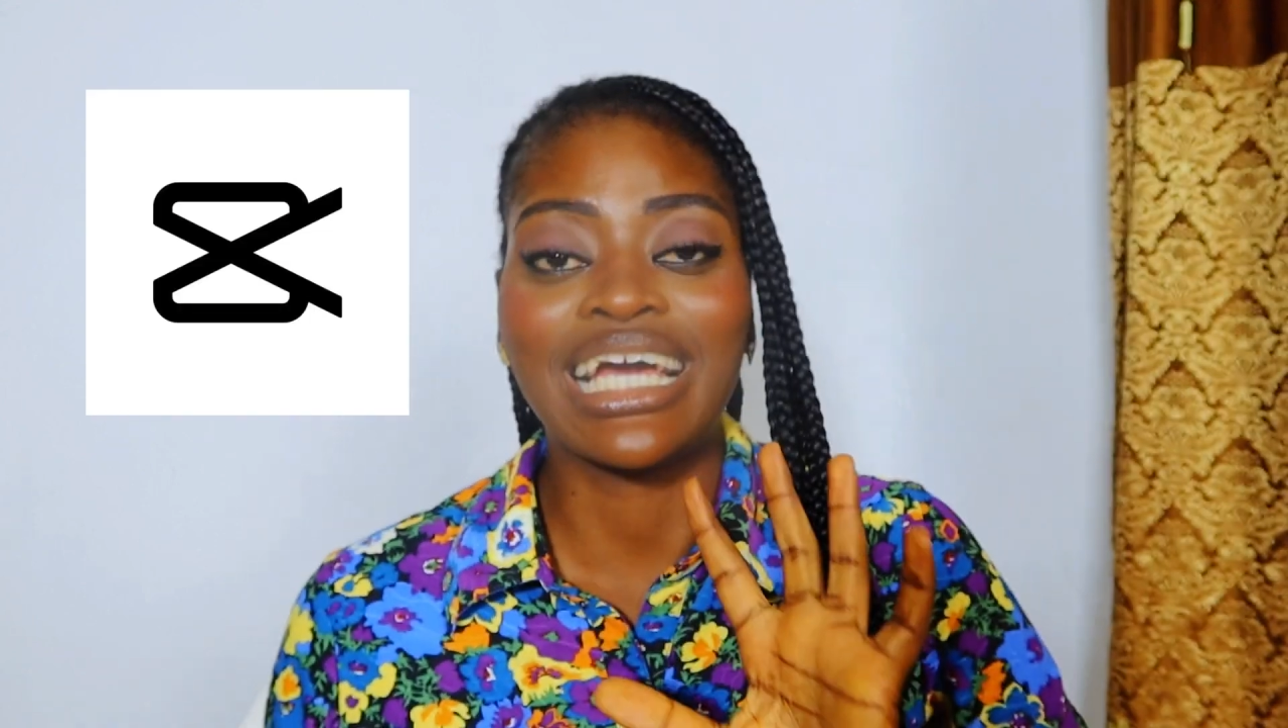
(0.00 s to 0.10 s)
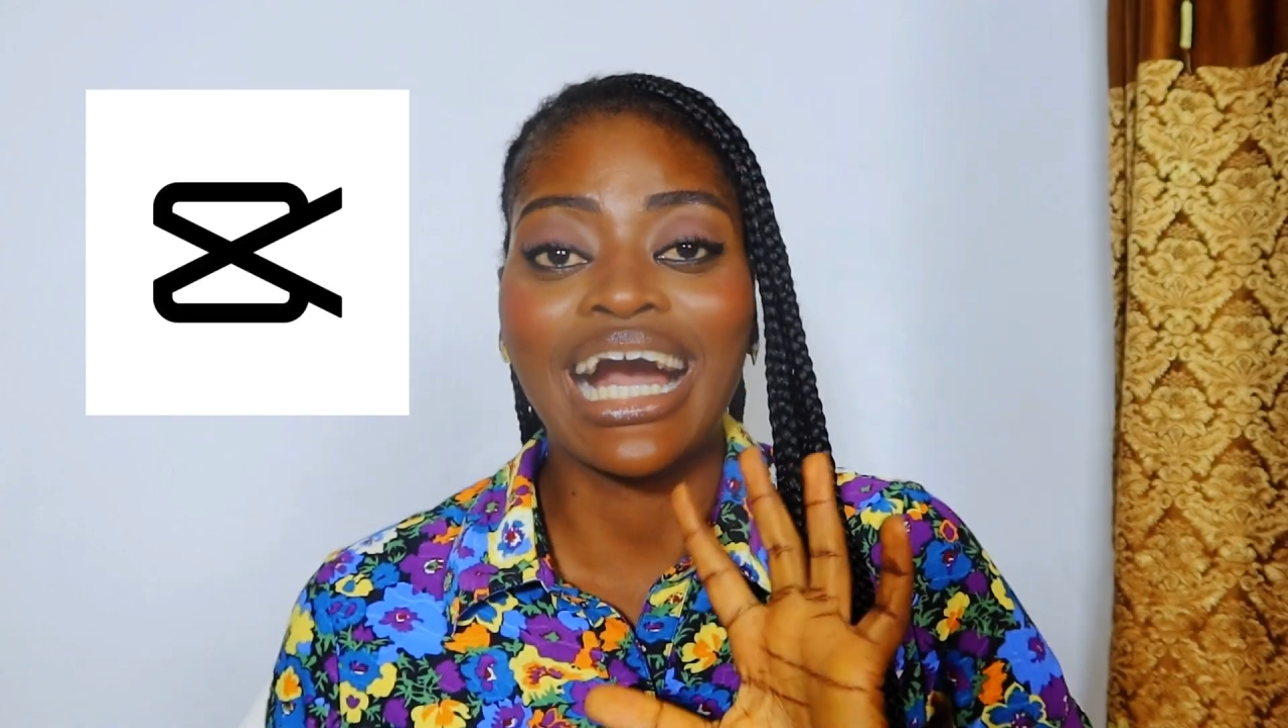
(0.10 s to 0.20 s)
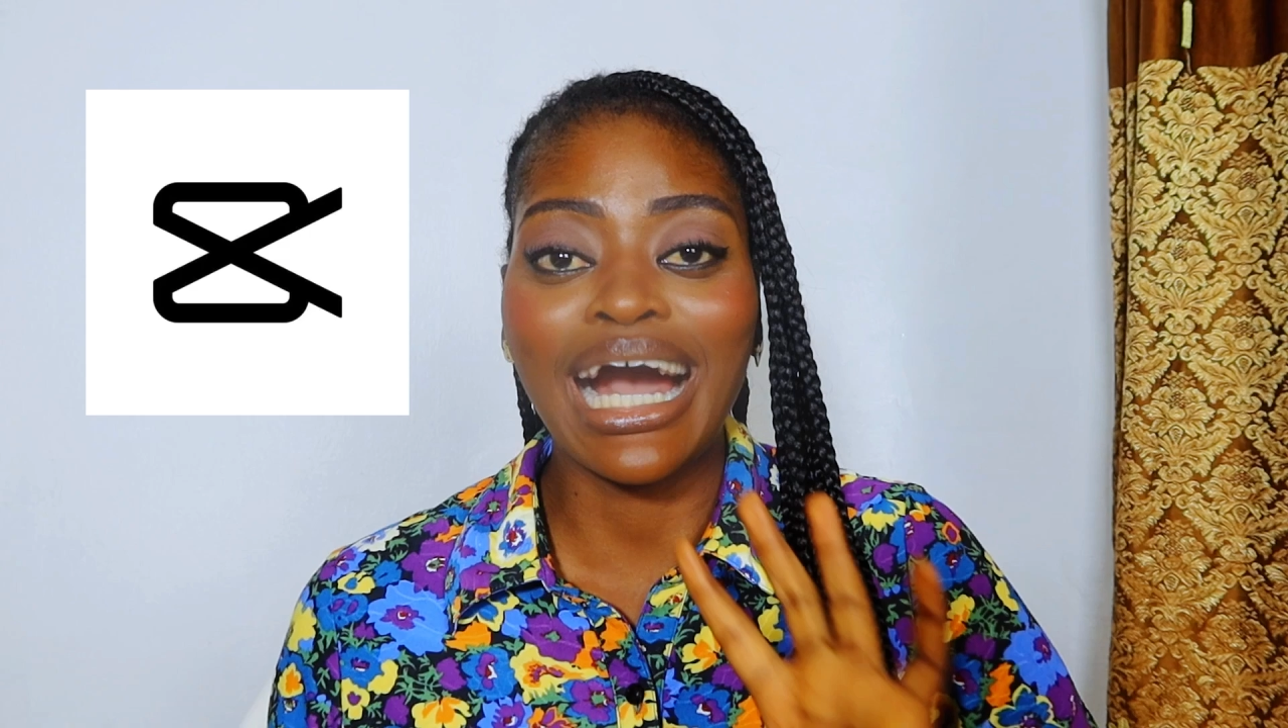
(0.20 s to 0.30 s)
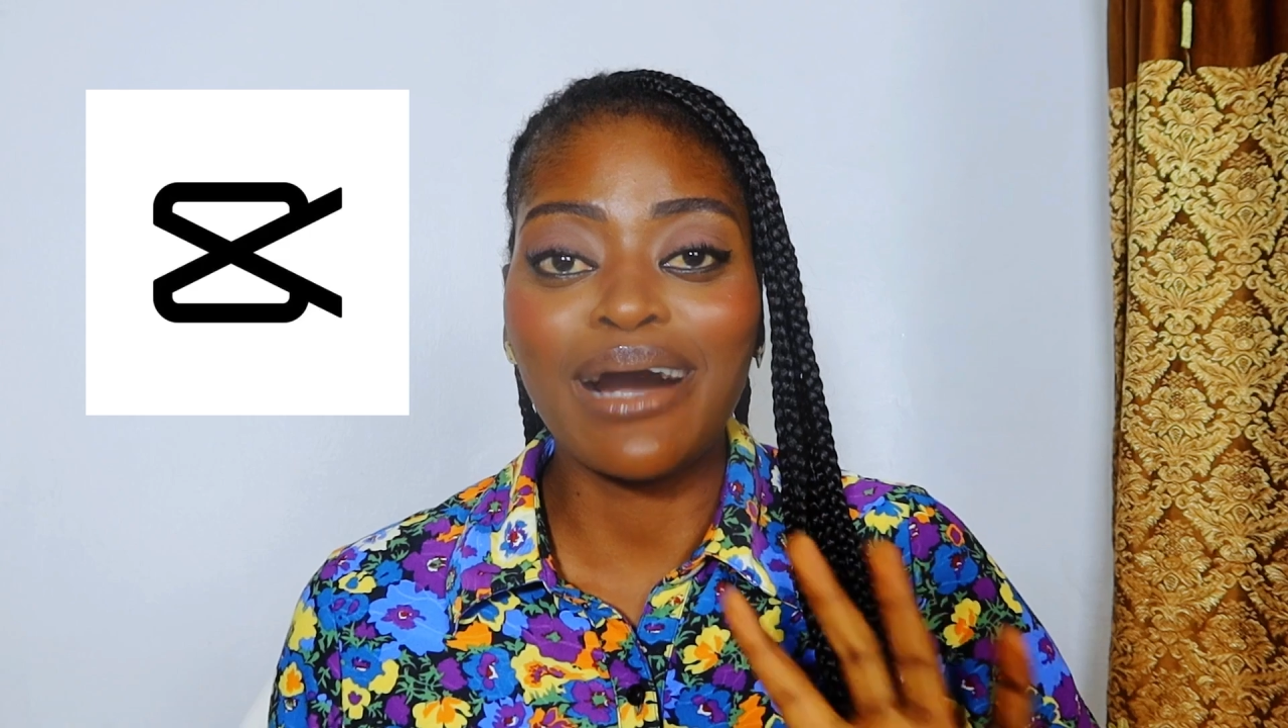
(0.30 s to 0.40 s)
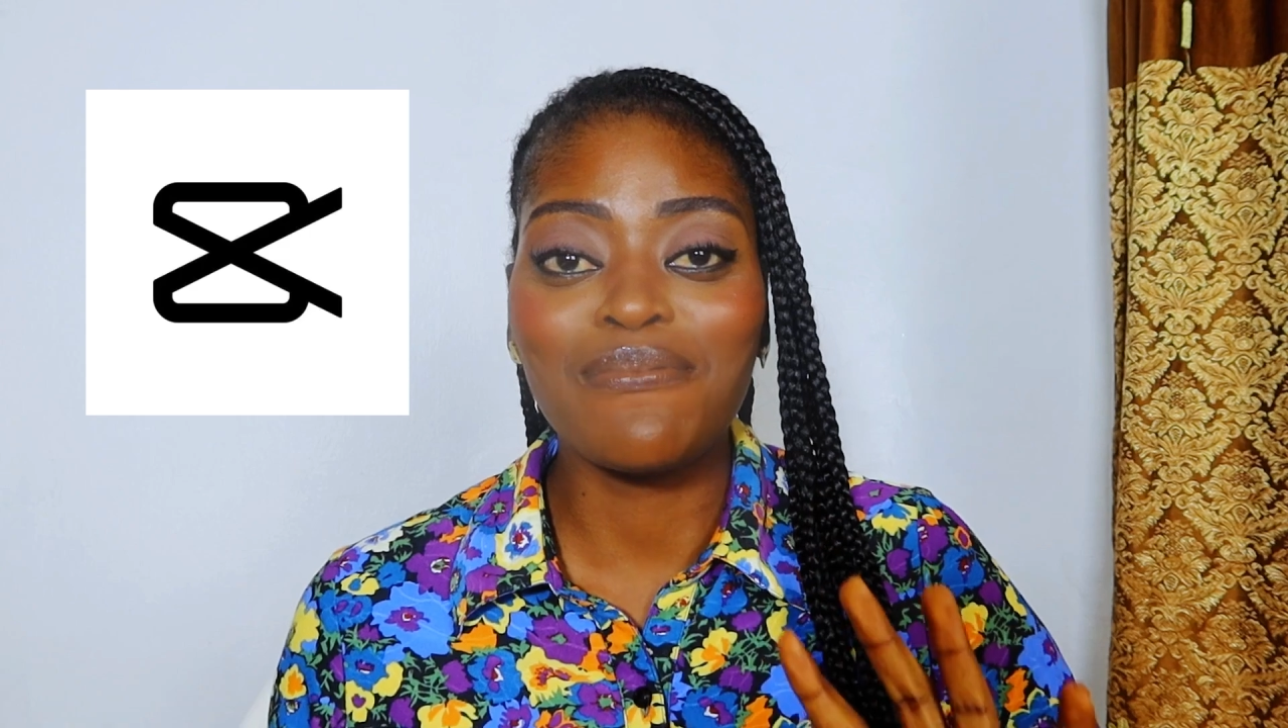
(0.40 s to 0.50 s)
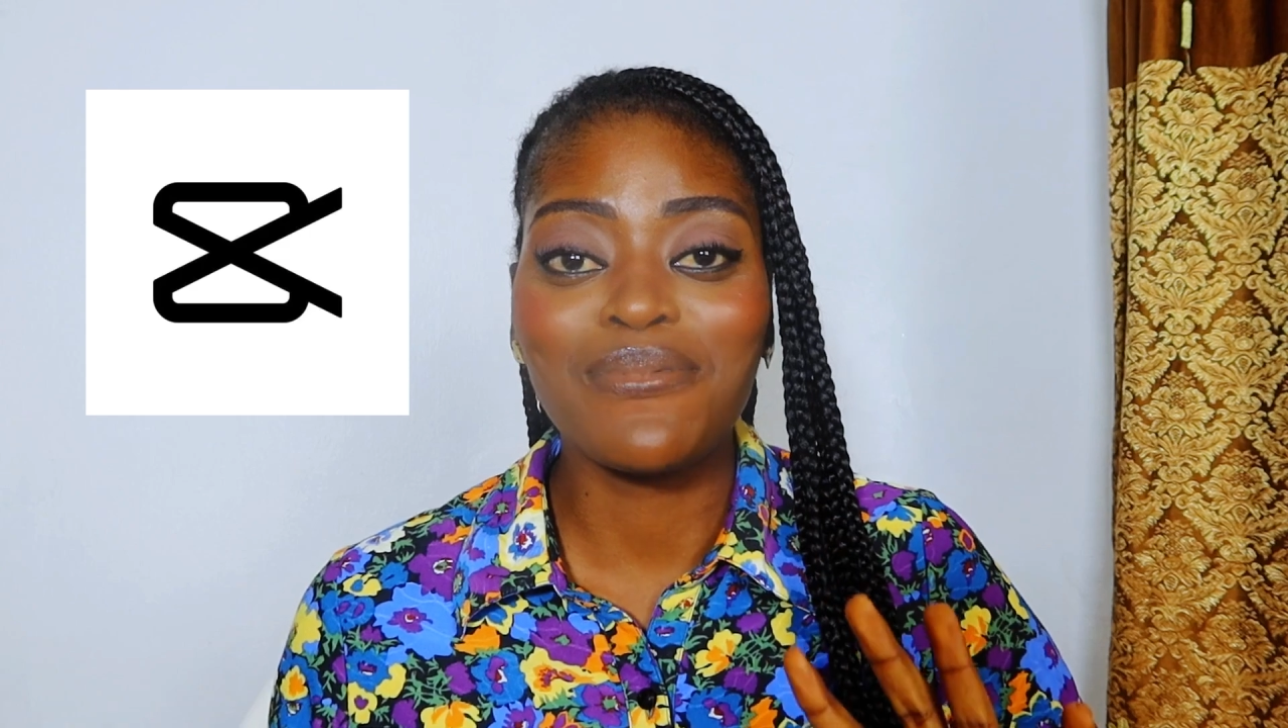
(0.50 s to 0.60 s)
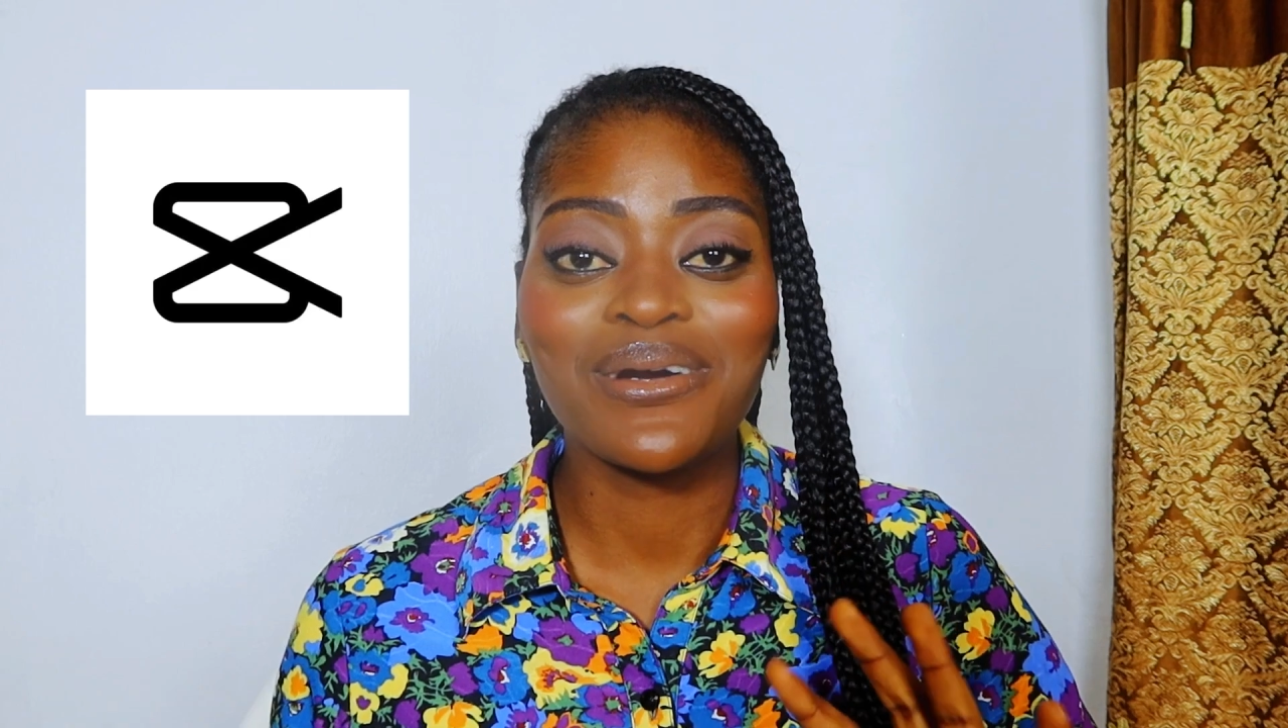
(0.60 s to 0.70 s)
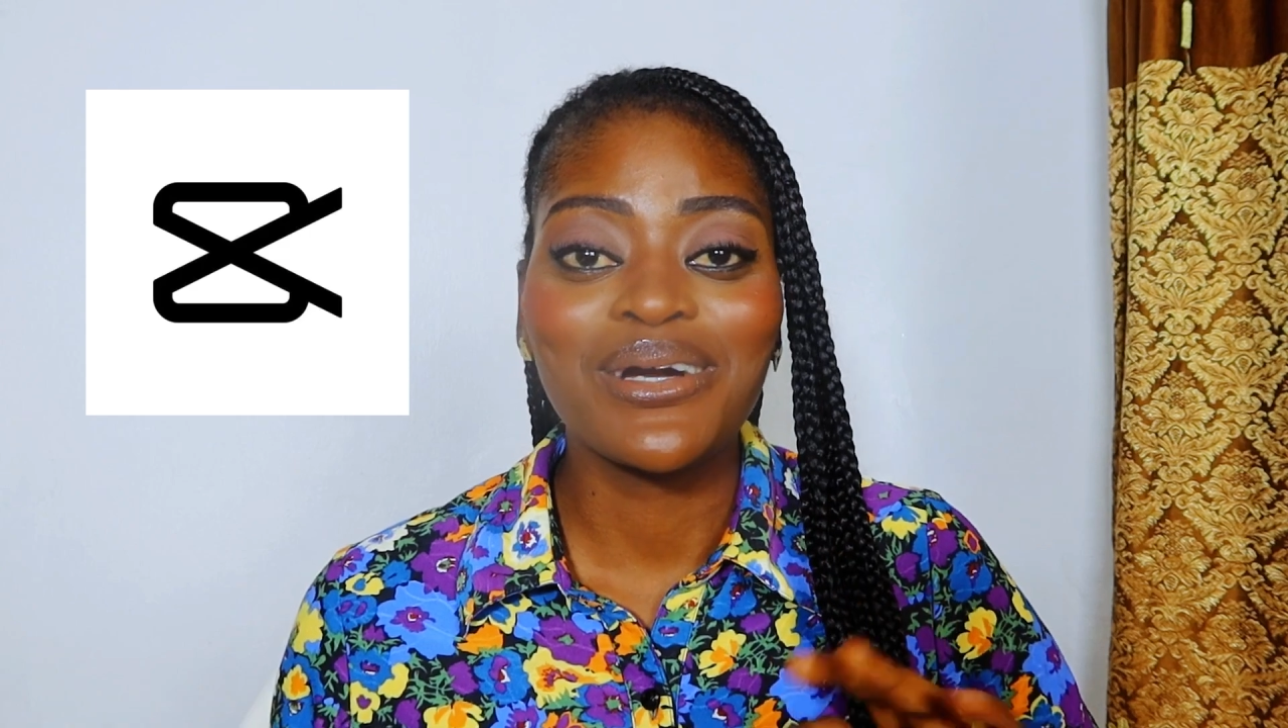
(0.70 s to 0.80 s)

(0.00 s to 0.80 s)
their app